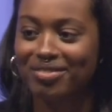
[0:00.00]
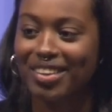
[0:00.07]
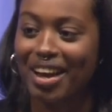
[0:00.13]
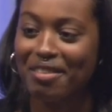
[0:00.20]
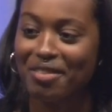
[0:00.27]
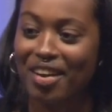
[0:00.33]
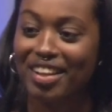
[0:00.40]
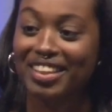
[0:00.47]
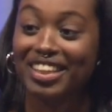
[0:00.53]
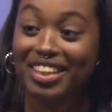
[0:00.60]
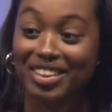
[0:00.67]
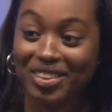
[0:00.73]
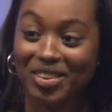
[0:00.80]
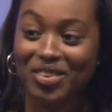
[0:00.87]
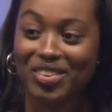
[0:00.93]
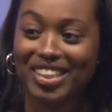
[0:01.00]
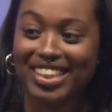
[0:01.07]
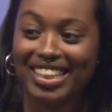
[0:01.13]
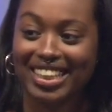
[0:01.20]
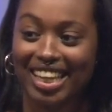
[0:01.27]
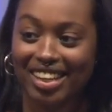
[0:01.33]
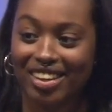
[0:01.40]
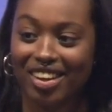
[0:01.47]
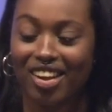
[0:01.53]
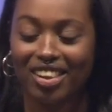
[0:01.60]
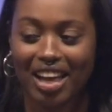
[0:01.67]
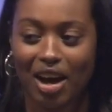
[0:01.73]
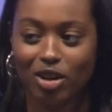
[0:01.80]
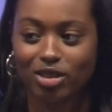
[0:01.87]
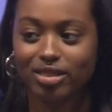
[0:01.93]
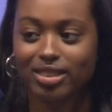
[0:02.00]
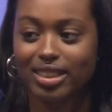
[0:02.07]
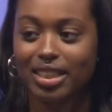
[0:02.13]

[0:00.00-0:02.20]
I finally unloaded and let it all out.